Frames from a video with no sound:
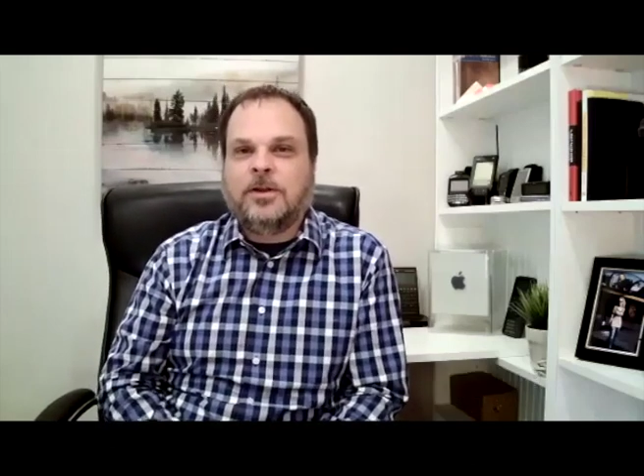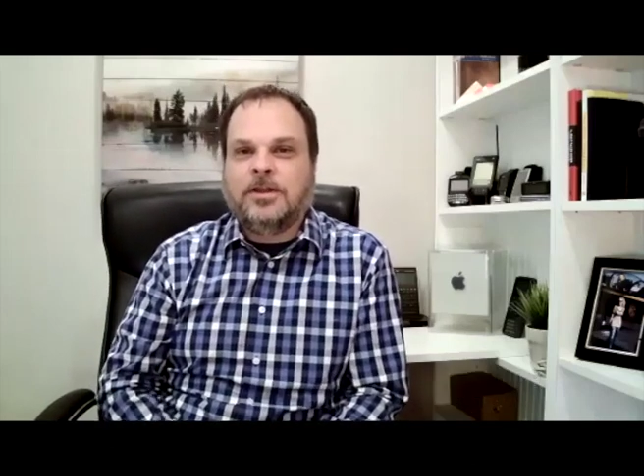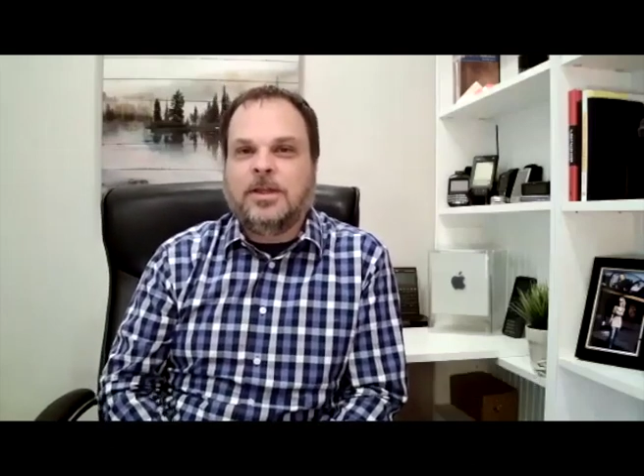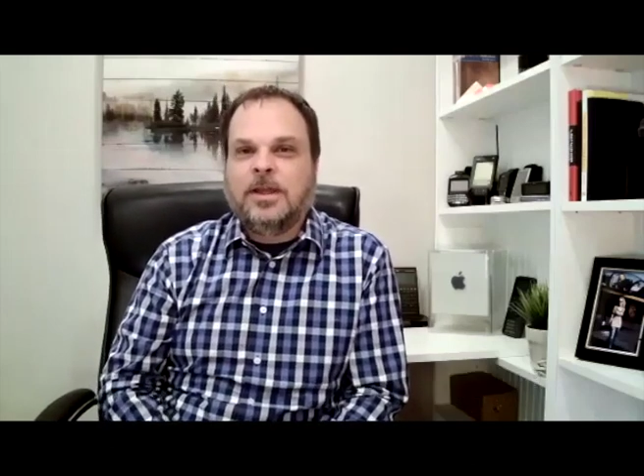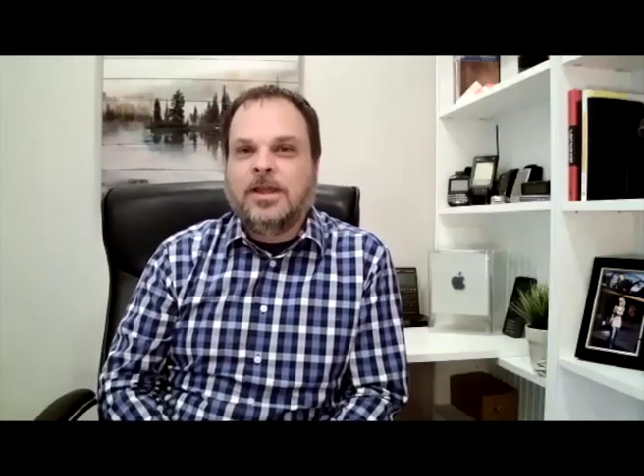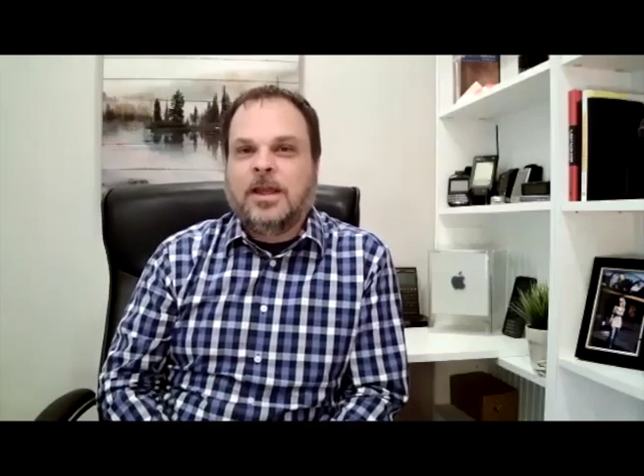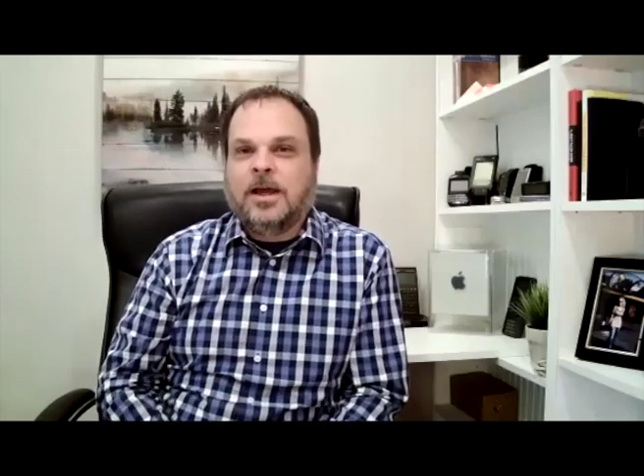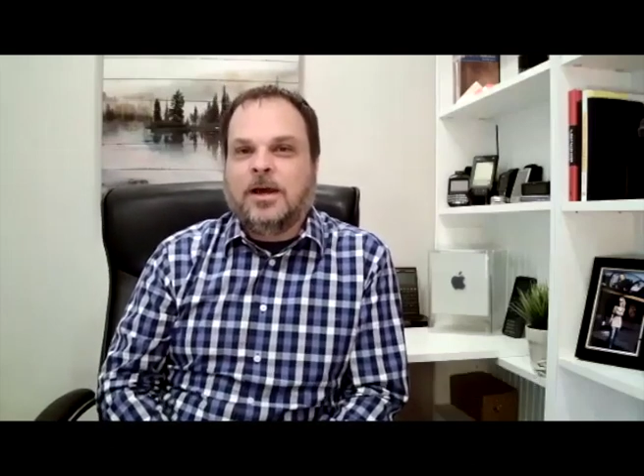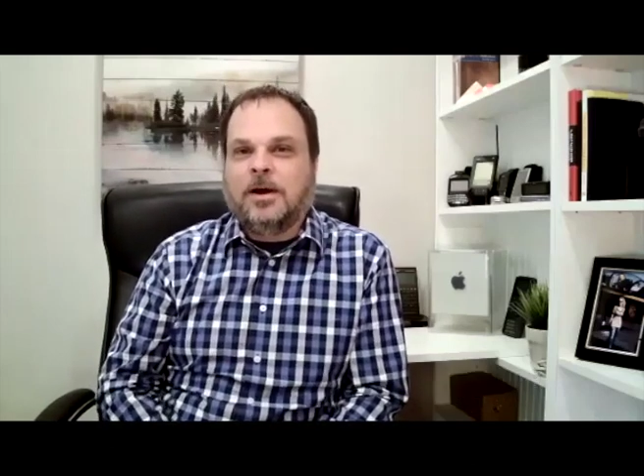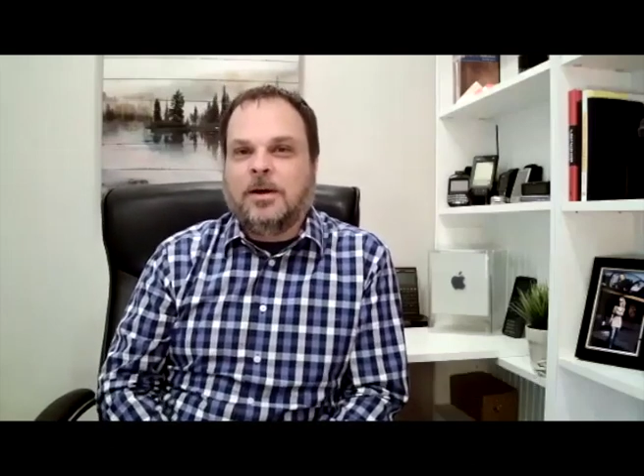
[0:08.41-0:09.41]
And
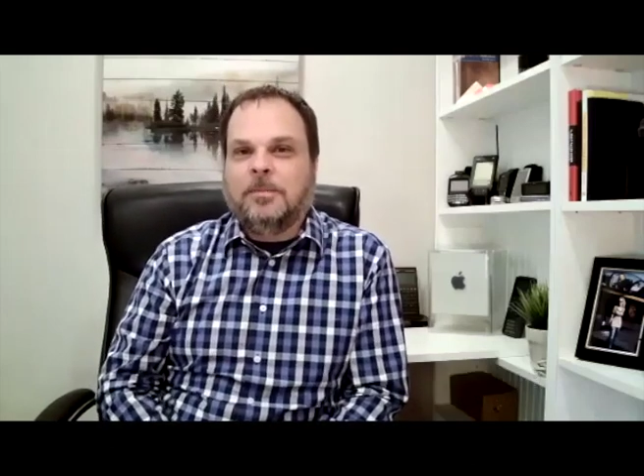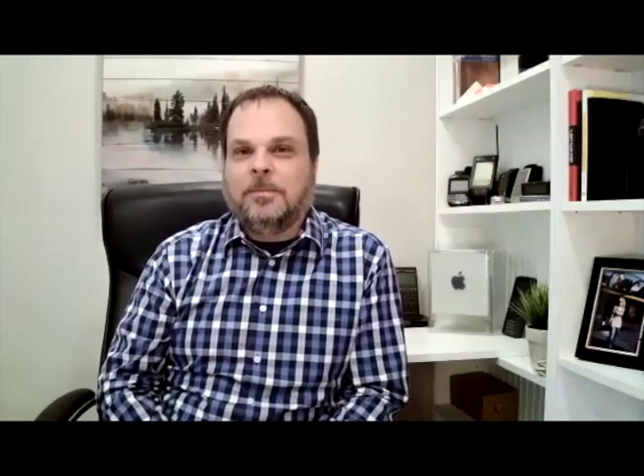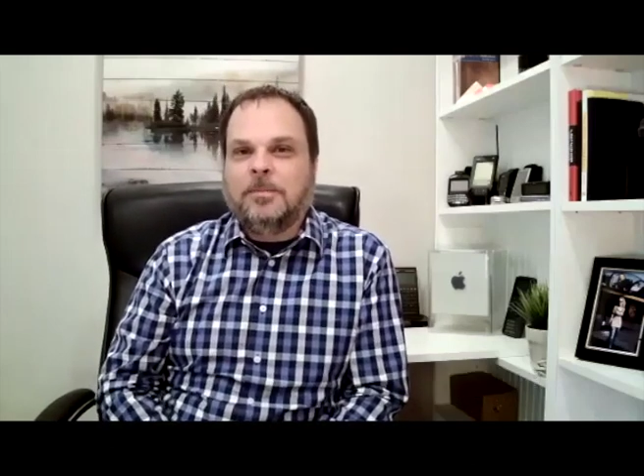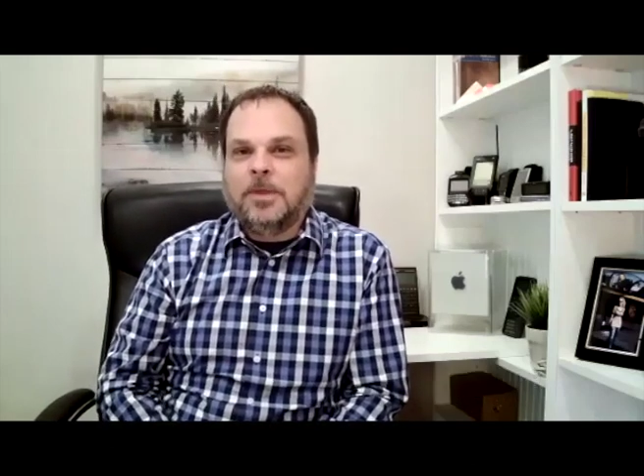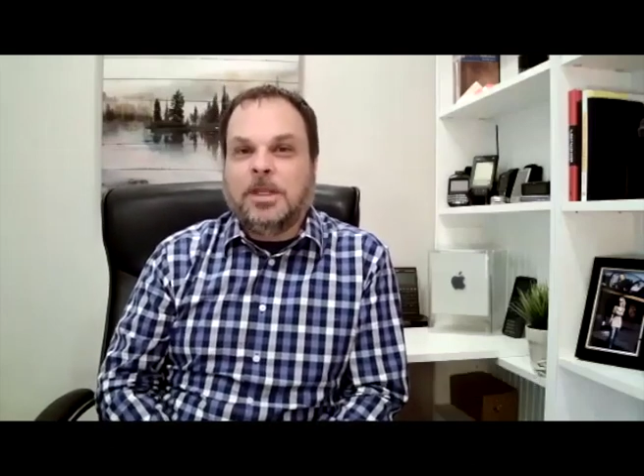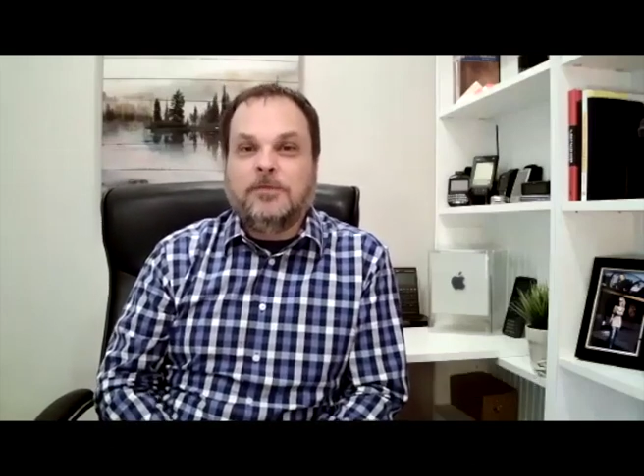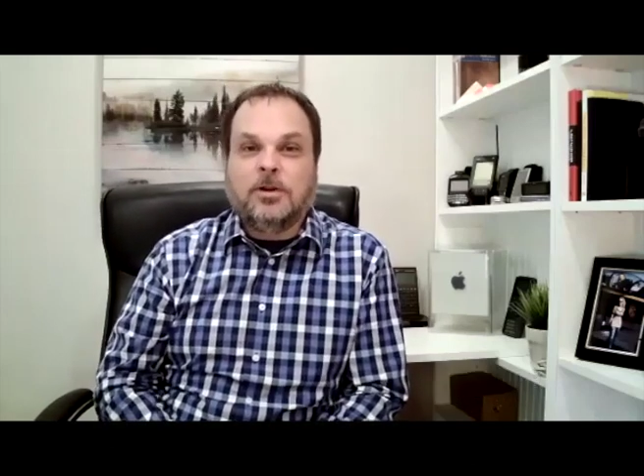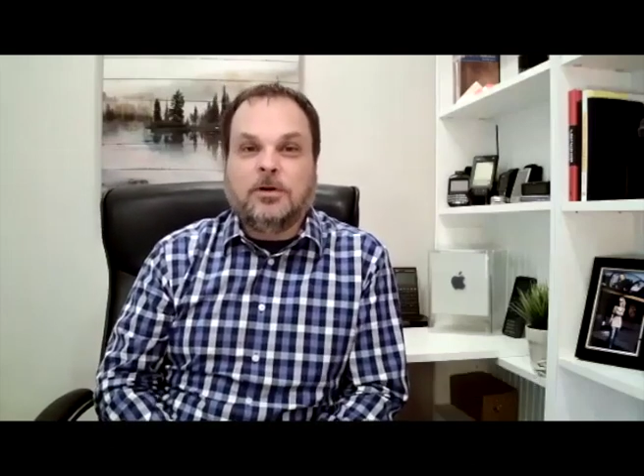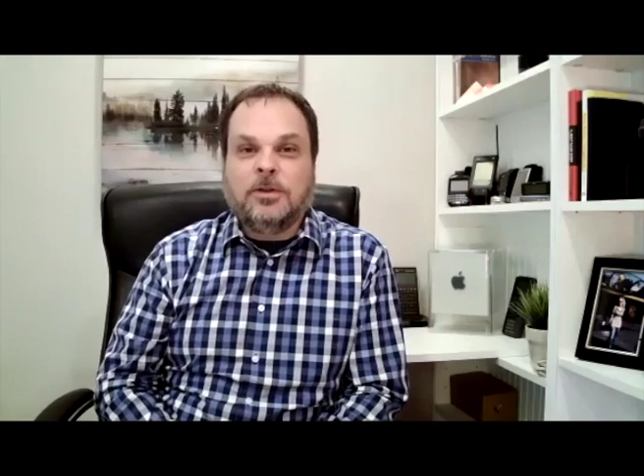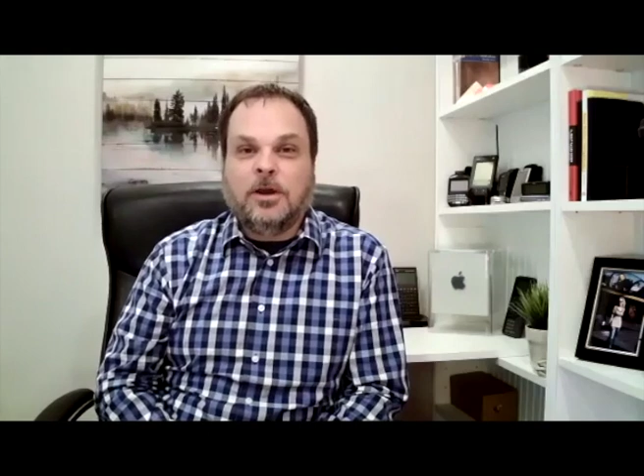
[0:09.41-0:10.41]
many of you
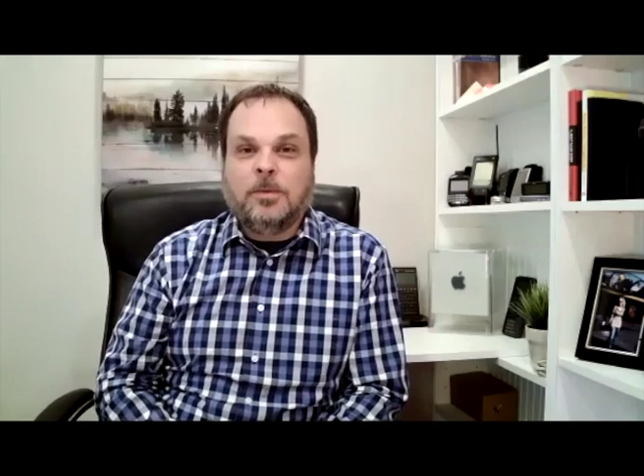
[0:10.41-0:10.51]
don't know,